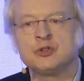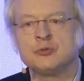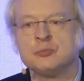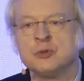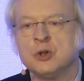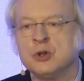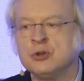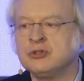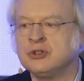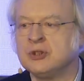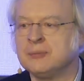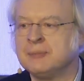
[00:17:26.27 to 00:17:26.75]

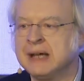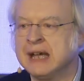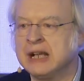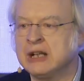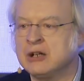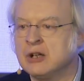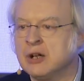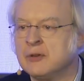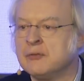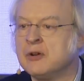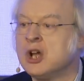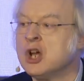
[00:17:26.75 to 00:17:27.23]
mostly a
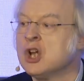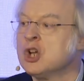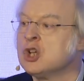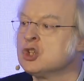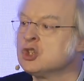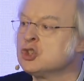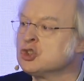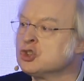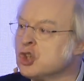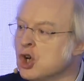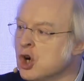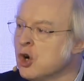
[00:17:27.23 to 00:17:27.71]
matter of
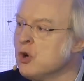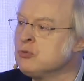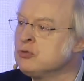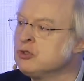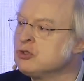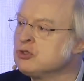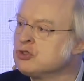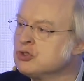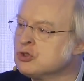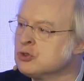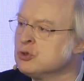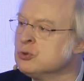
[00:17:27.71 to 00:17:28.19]
don't
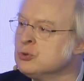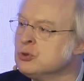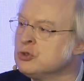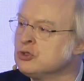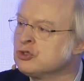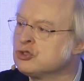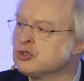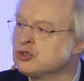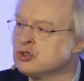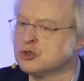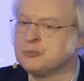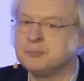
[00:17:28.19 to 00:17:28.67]
do
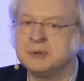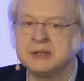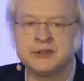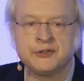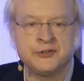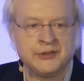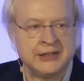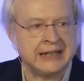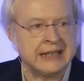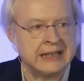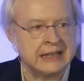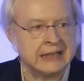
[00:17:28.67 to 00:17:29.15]
stupid
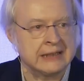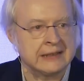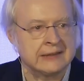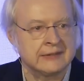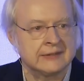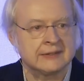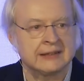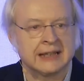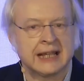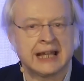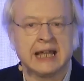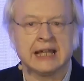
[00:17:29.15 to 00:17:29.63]

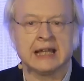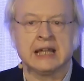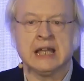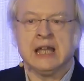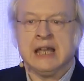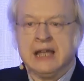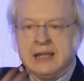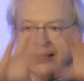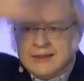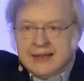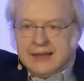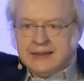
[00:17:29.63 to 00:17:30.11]
things, like
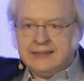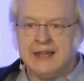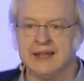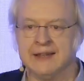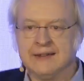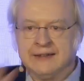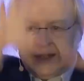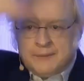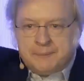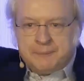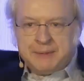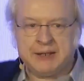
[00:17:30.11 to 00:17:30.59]

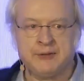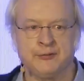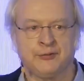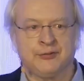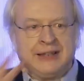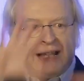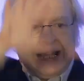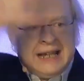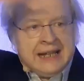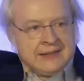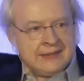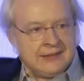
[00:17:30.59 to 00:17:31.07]
the big
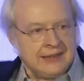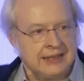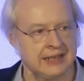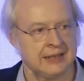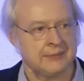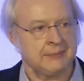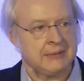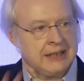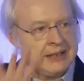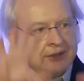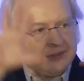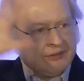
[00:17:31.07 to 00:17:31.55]
flash
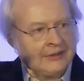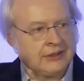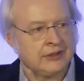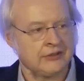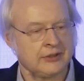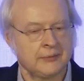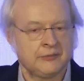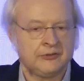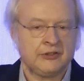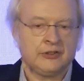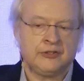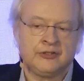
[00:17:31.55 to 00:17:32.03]
animation and
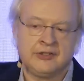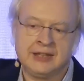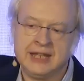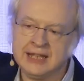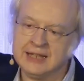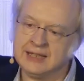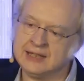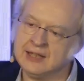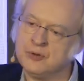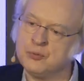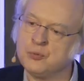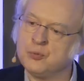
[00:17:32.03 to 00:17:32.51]
stuff. Just
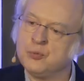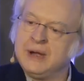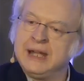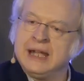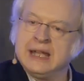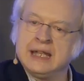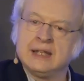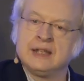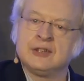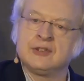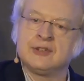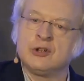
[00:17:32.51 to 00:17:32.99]
take it
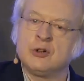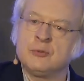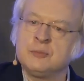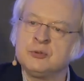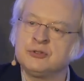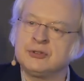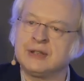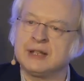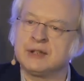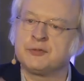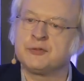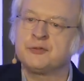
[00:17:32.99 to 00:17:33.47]
away. It's
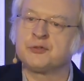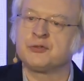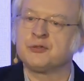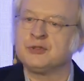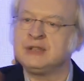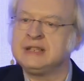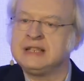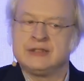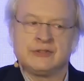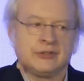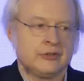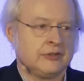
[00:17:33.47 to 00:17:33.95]
almost like
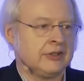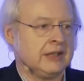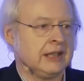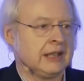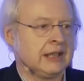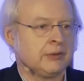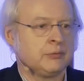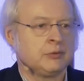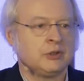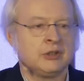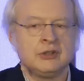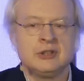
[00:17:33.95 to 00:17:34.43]
free to take
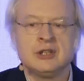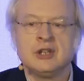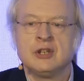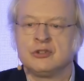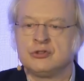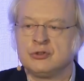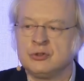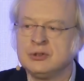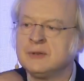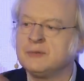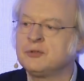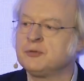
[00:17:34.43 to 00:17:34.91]
it. We
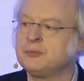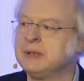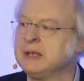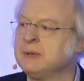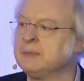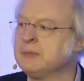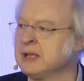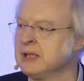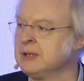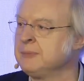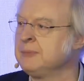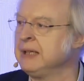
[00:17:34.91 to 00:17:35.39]
shouldn't have
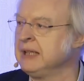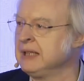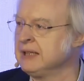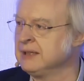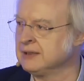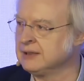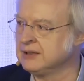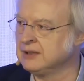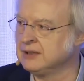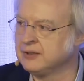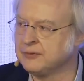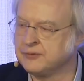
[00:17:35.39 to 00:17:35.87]
spent money
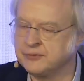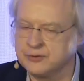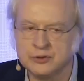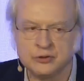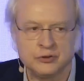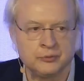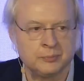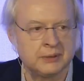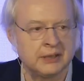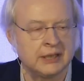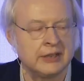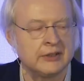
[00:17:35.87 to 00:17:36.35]
making it in the
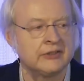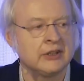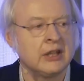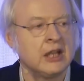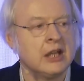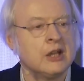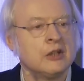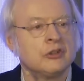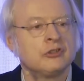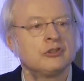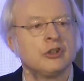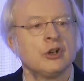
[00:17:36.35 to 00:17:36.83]
first place.
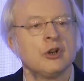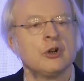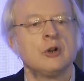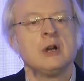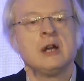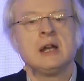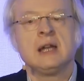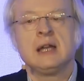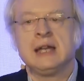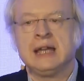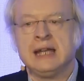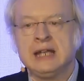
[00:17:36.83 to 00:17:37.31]
So
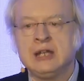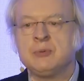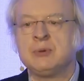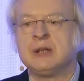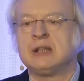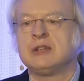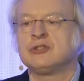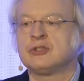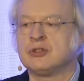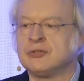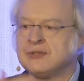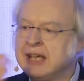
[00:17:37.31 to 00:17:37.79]

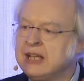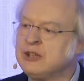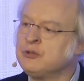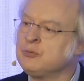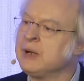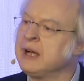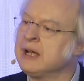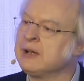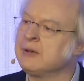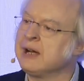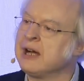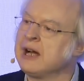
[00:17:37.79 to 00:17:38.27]
anyway, so that's
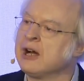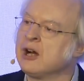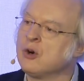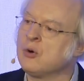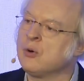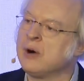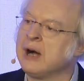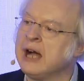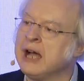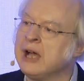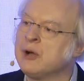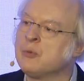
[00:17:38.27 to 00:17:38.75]
why
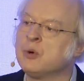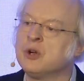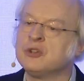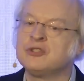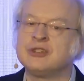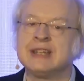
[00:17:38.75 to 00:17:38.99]
ROI was